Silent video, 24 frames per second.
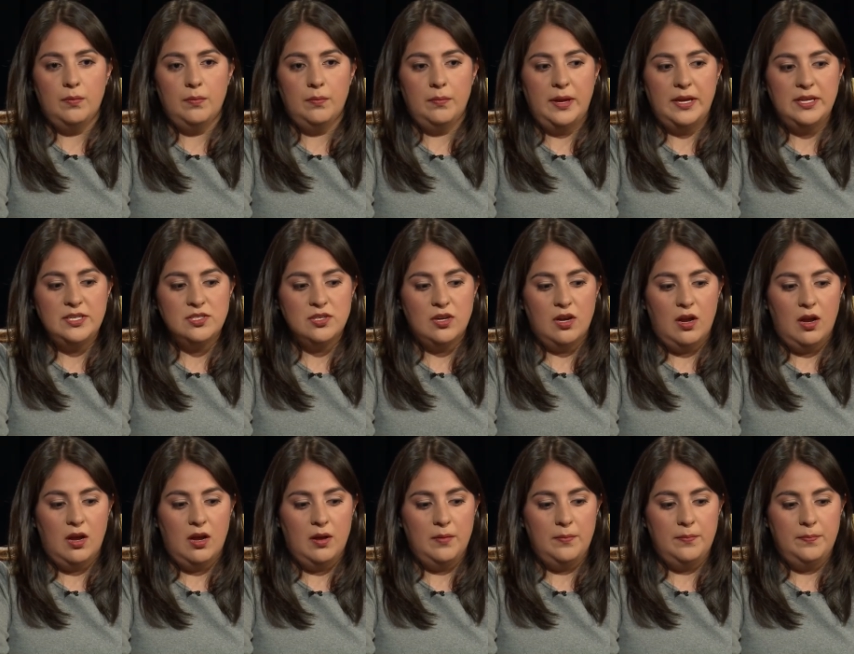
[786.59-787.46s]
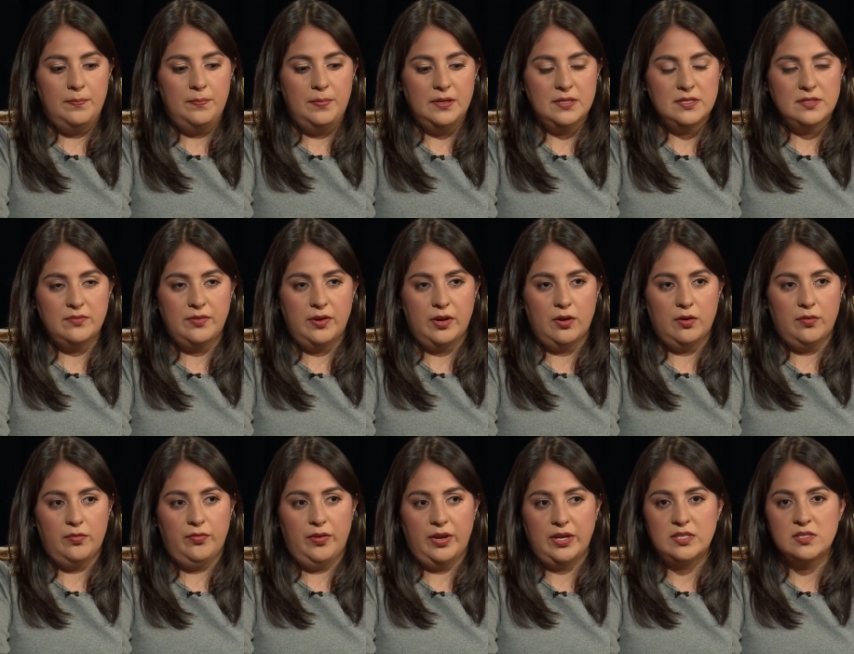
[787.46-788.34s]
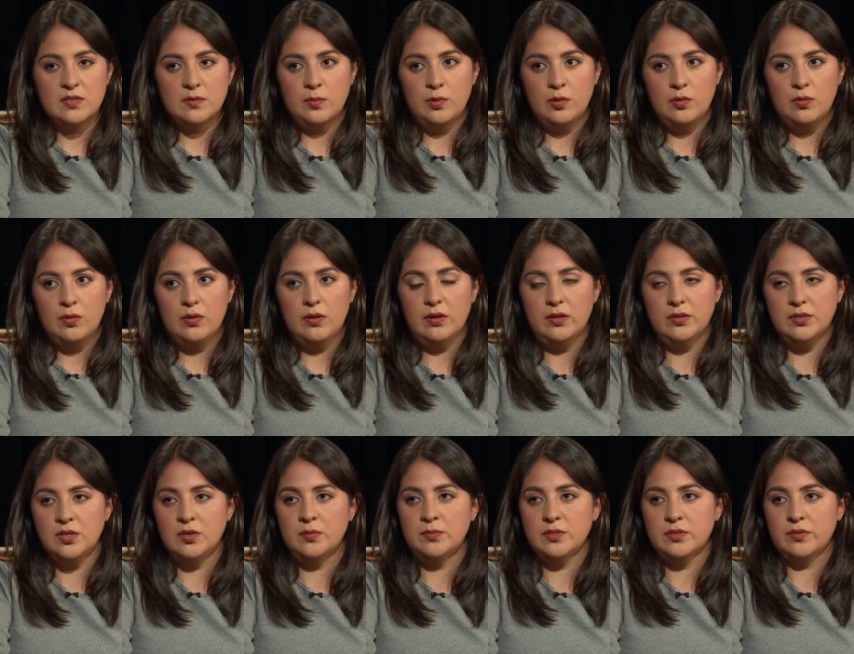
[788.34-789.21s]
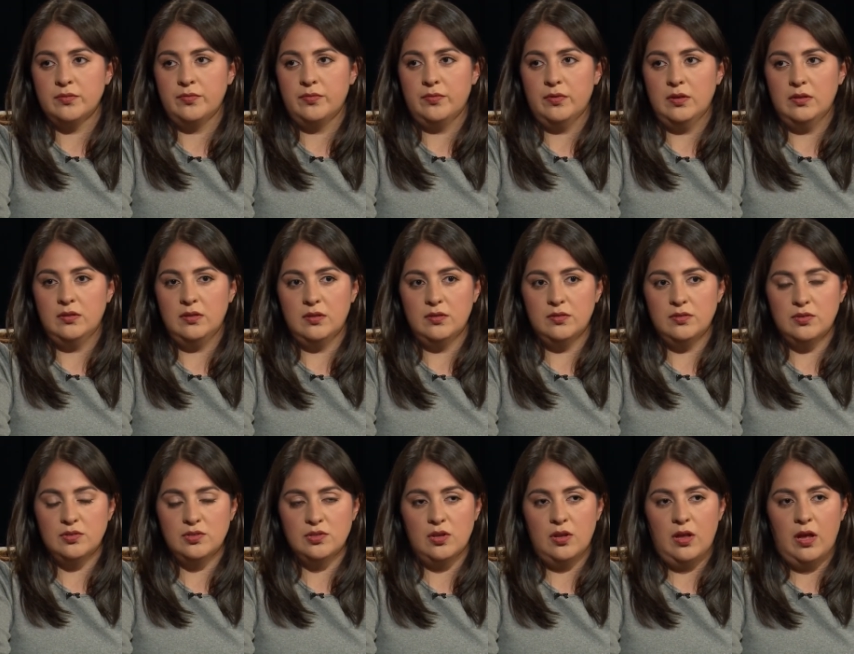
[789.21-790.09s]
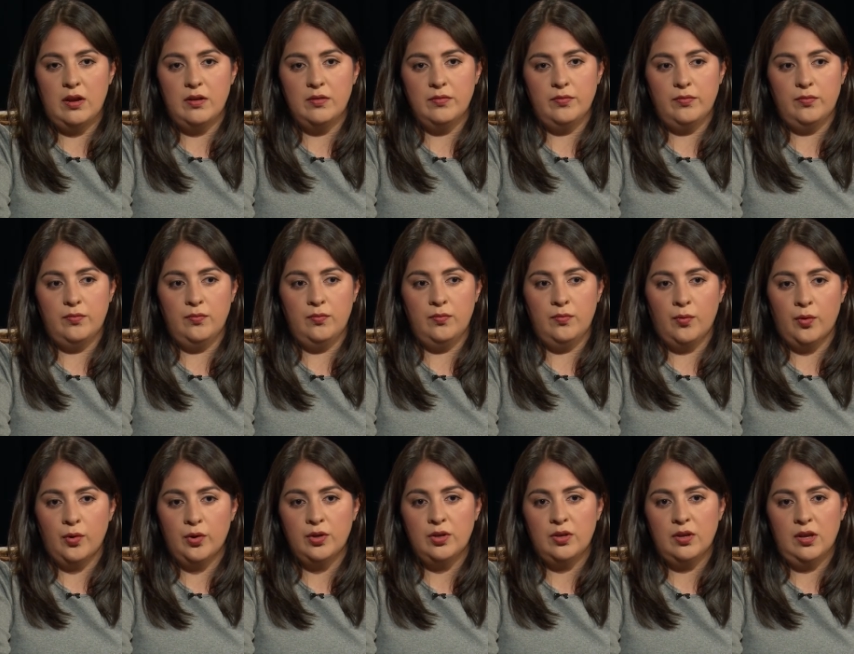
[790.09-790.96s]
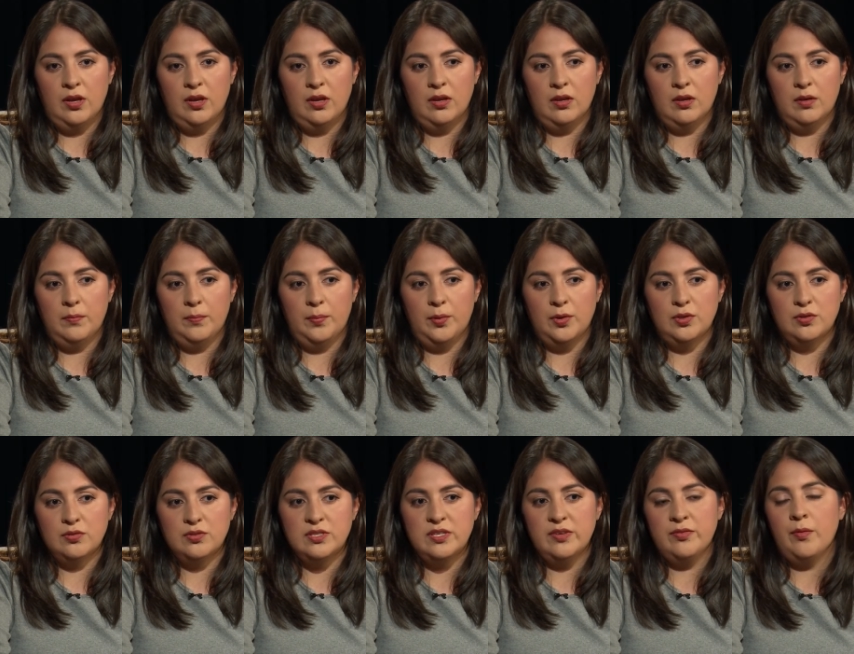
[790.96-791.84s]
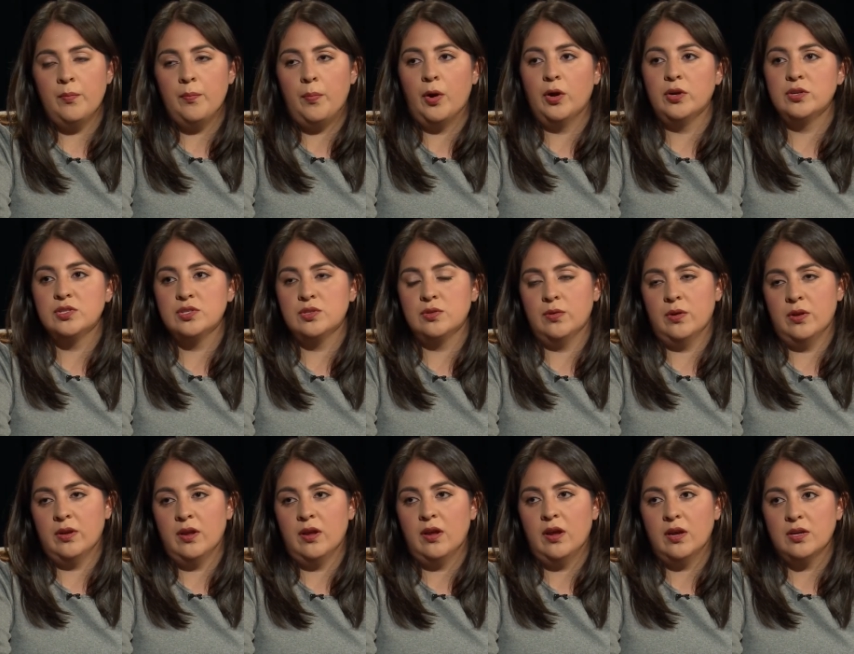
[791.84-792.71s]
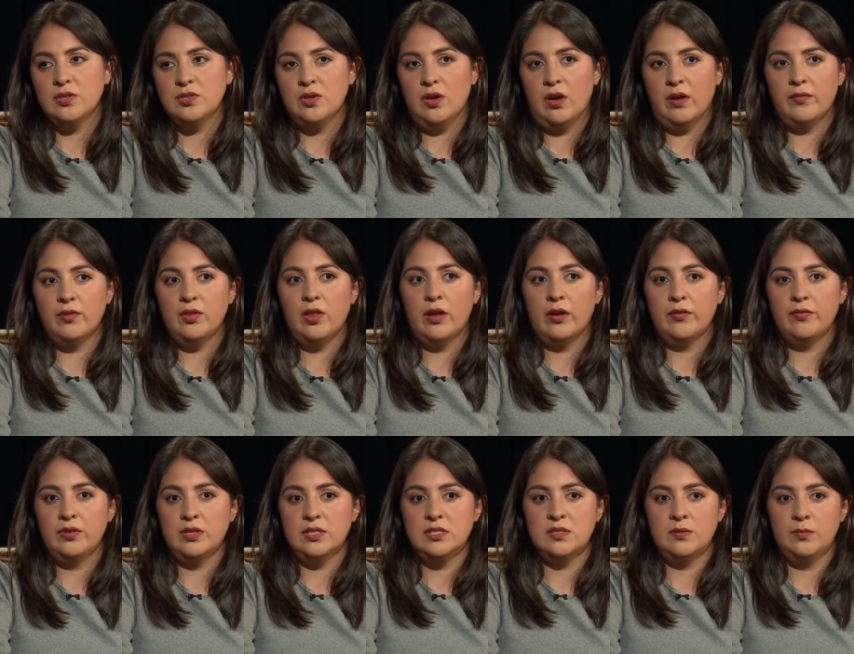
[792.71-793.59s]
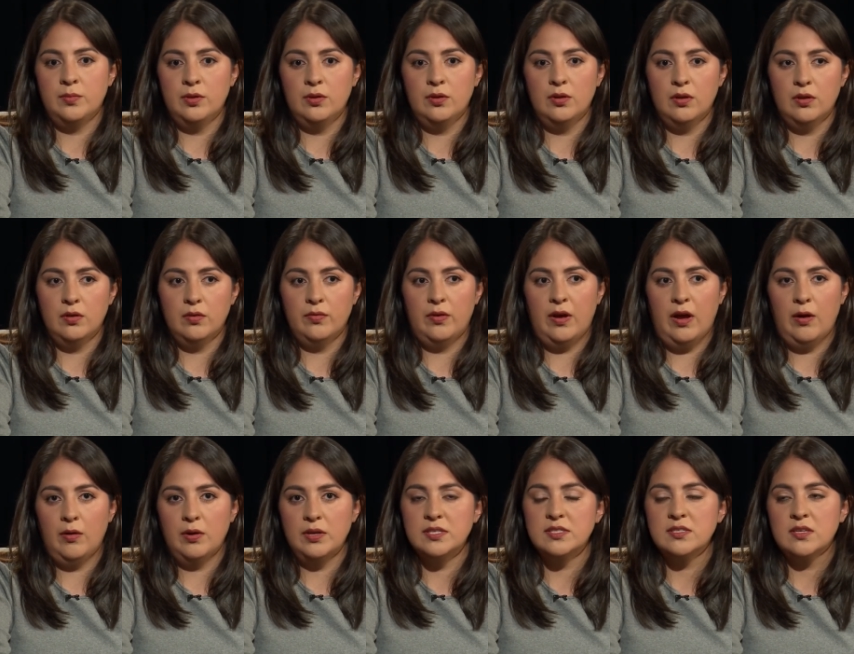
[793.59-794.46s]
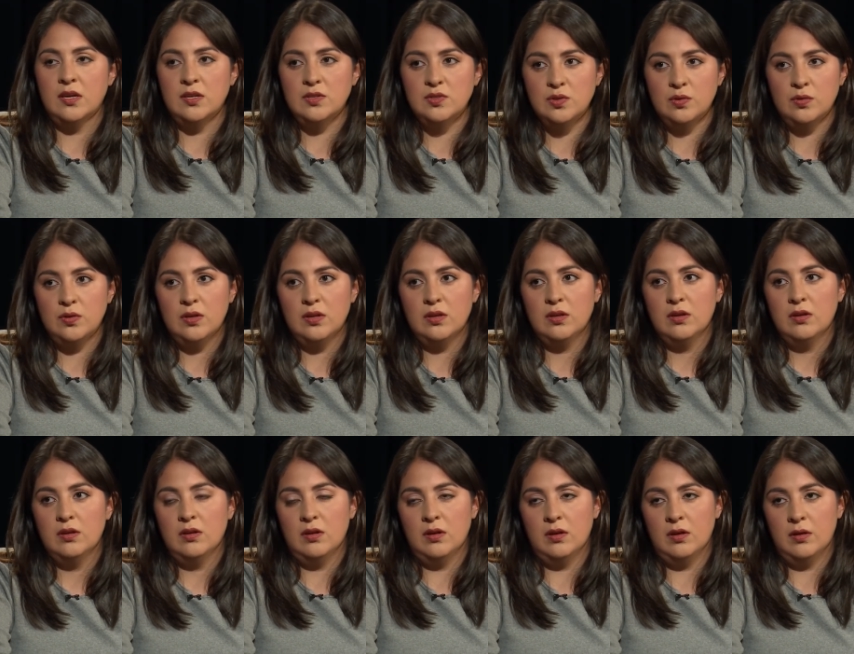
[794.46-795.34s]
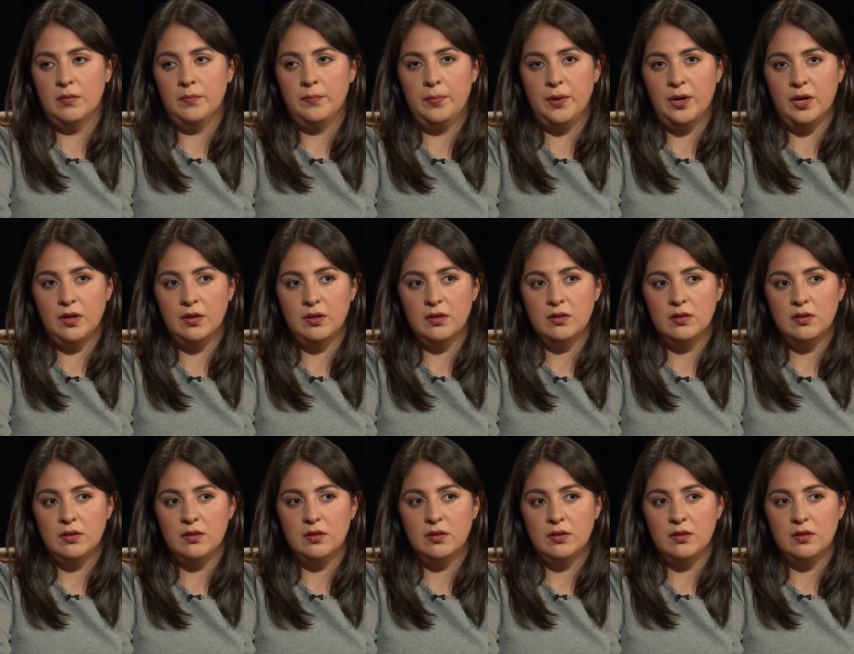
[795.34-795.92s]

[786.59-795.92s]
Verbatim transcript: my job is very flexible in terms of mm-hmm. it, there's a lot of working, but there's different parts to it, and I actually have a lot of flexibility of how I schedule it. Um, mm-hmm. but